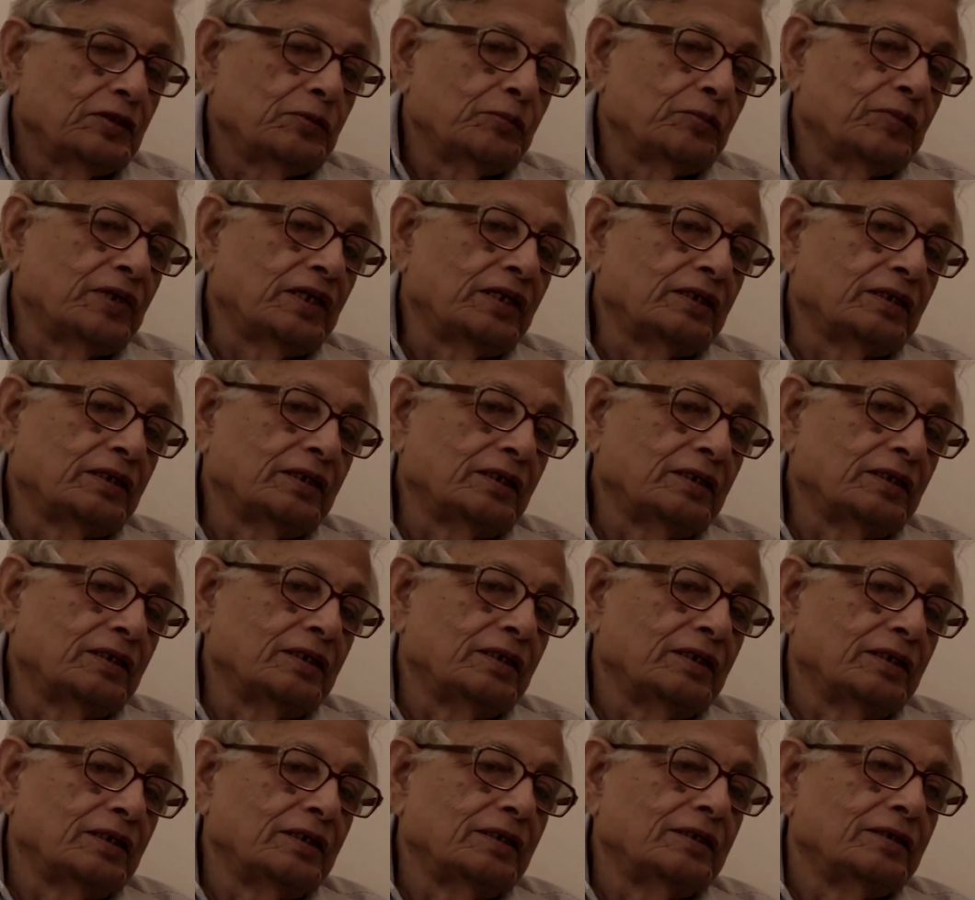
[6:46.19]
But
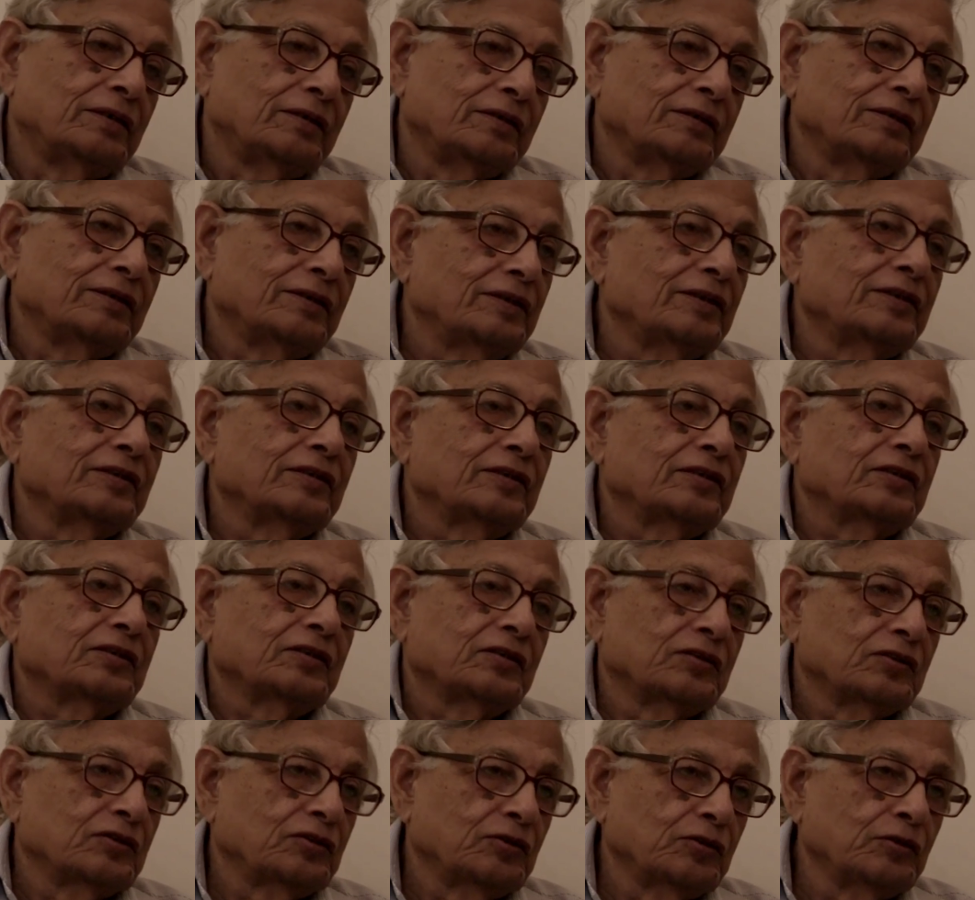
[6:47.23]
this is
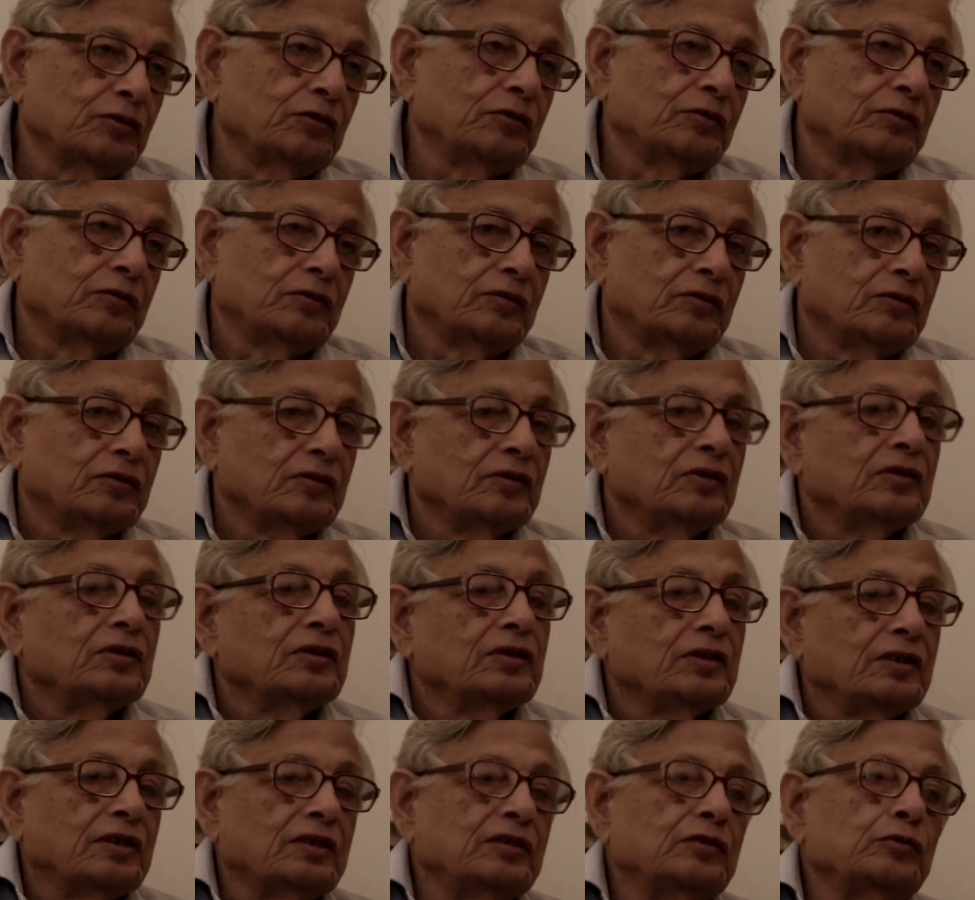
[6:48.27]
so,
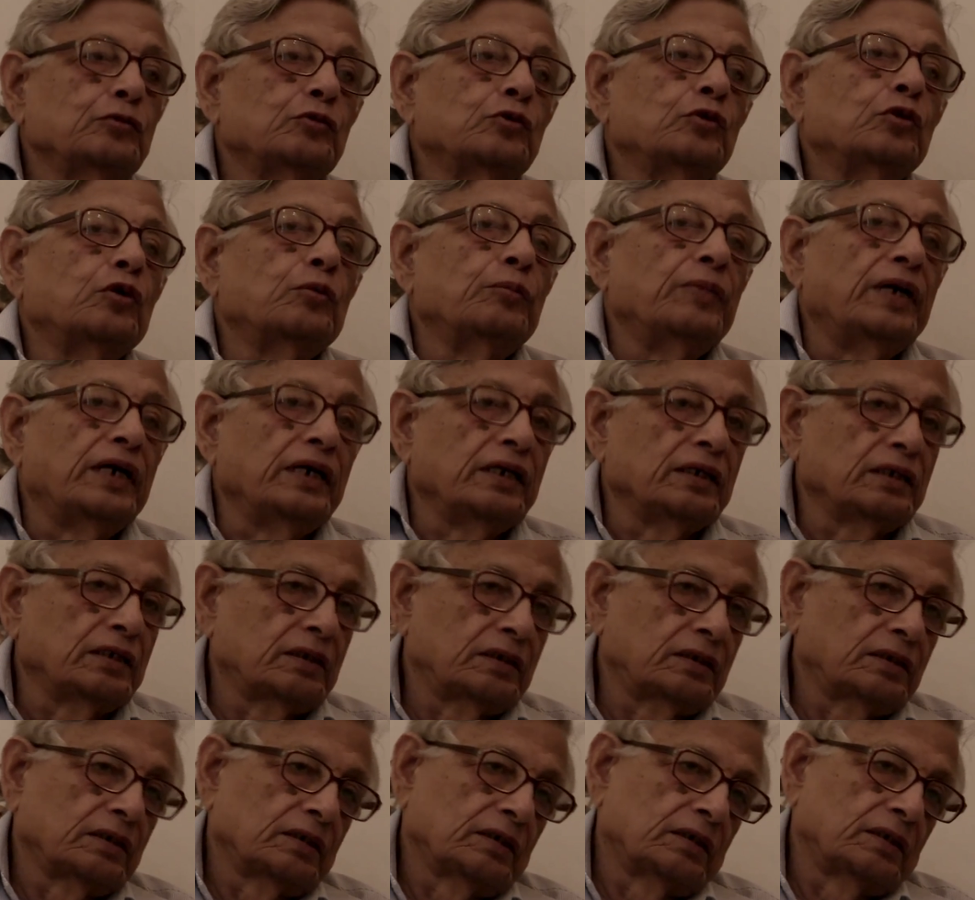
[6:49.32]
and you go back
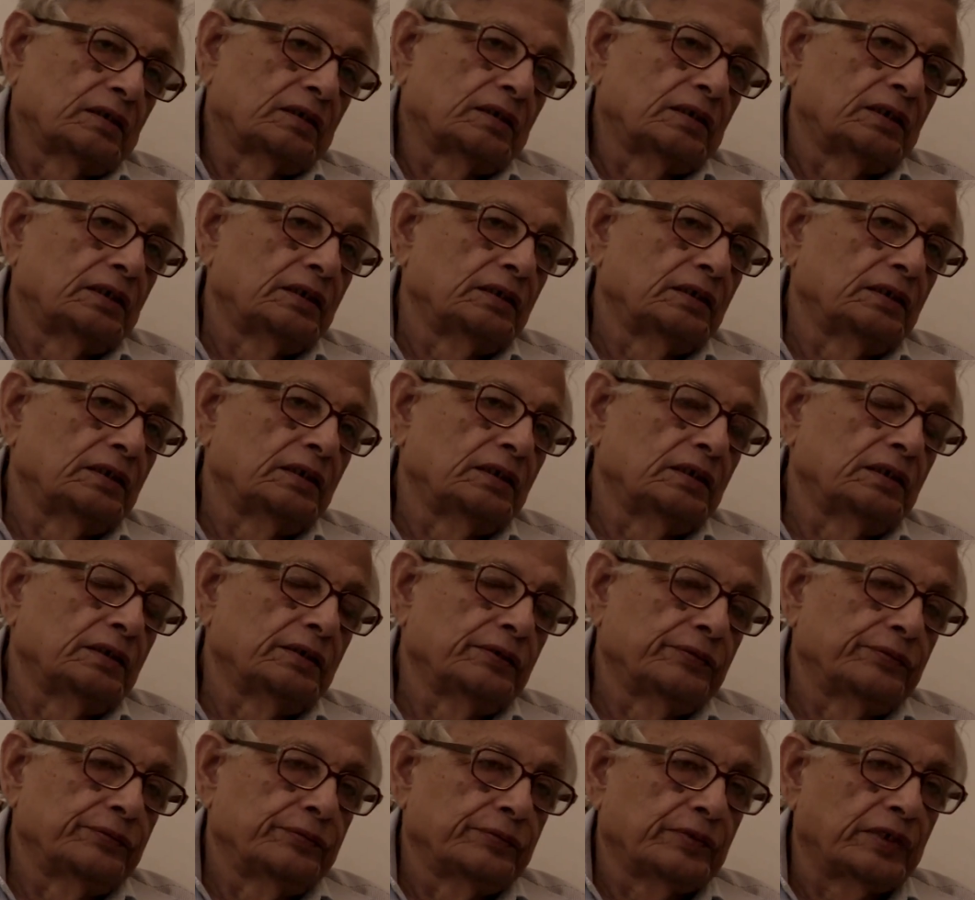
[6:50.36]
and
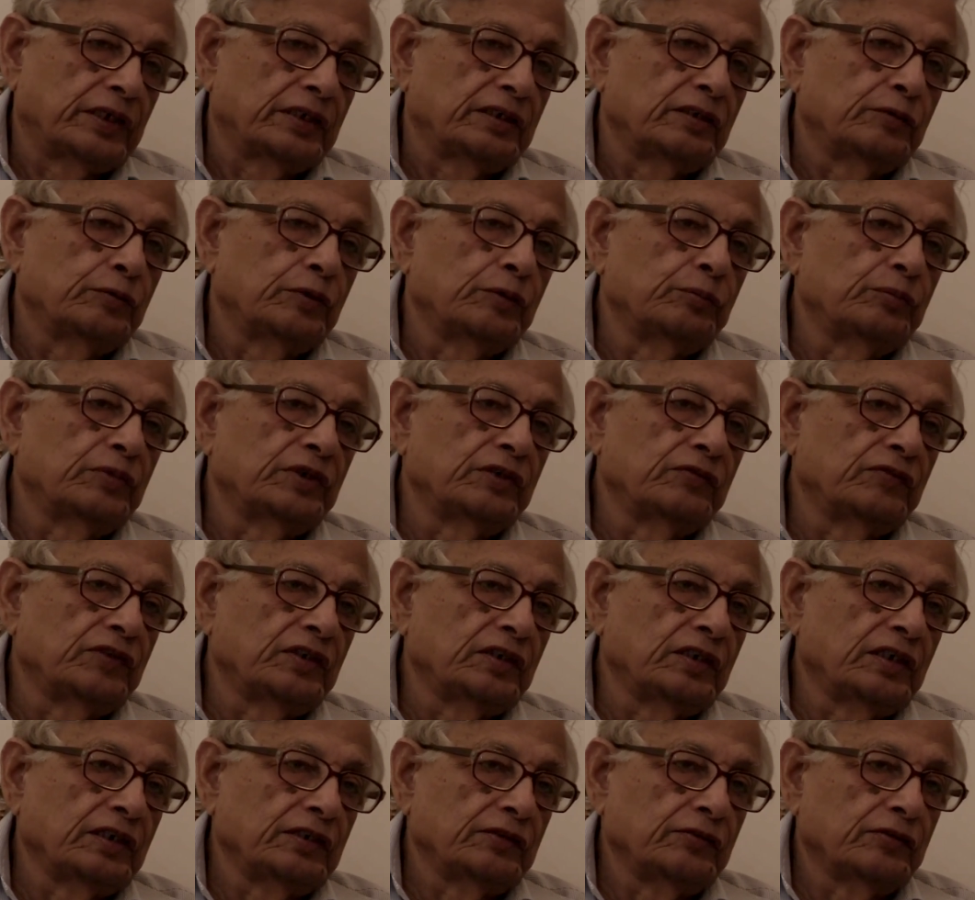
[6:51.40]
I remember when
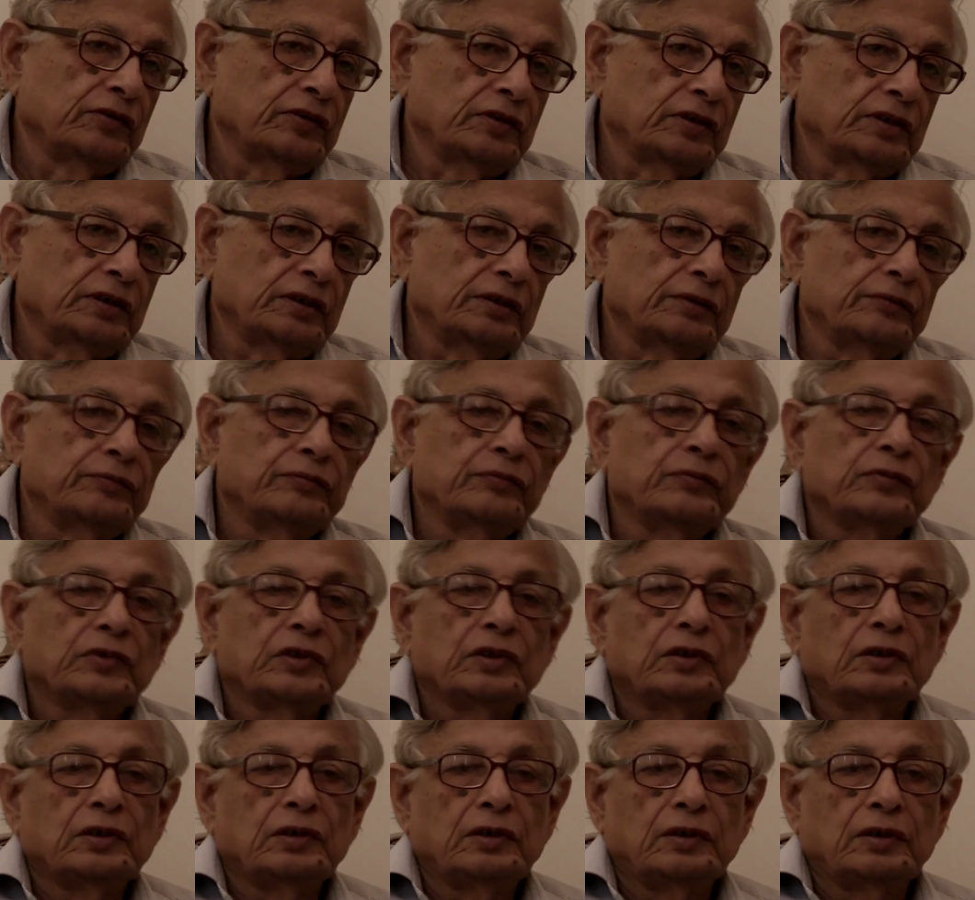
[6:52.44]
I was a
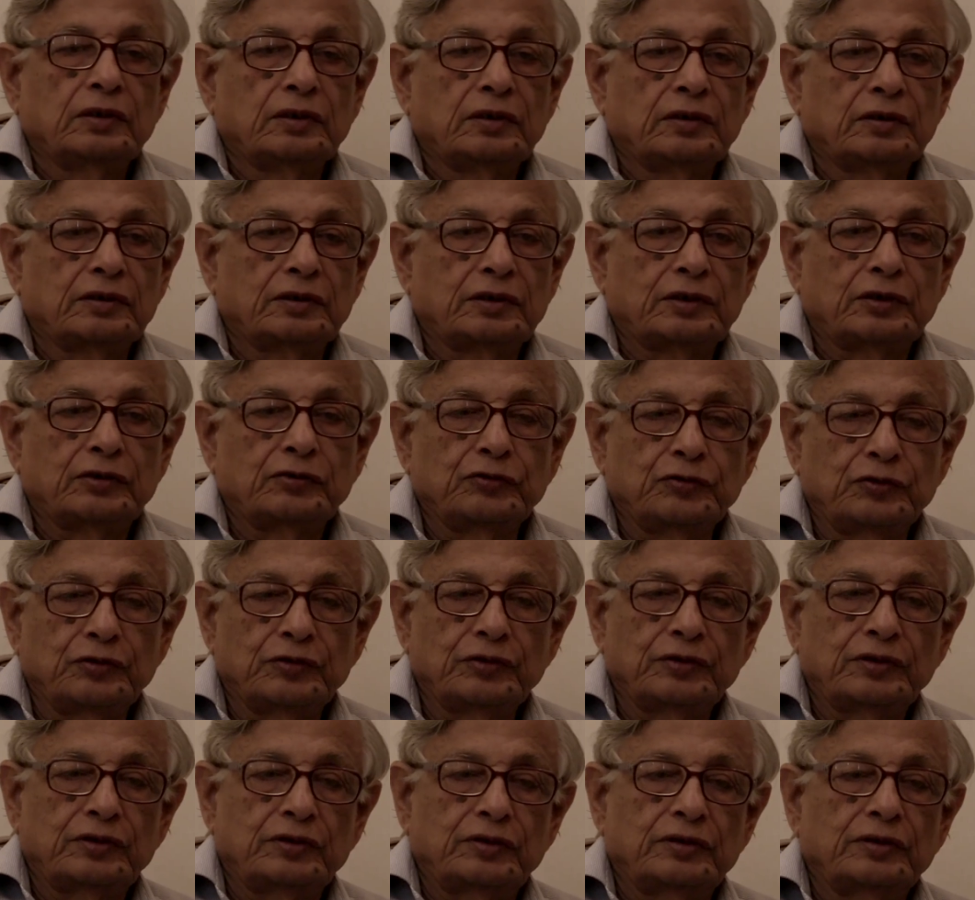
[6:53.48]

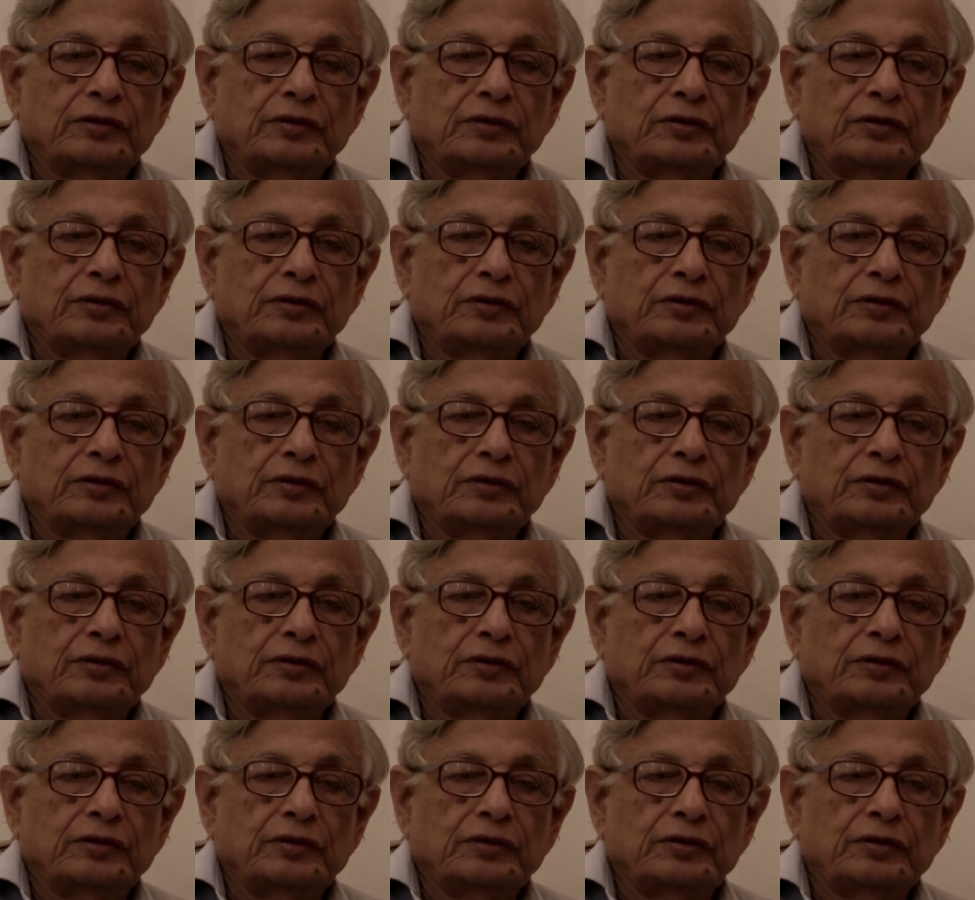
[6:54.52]
student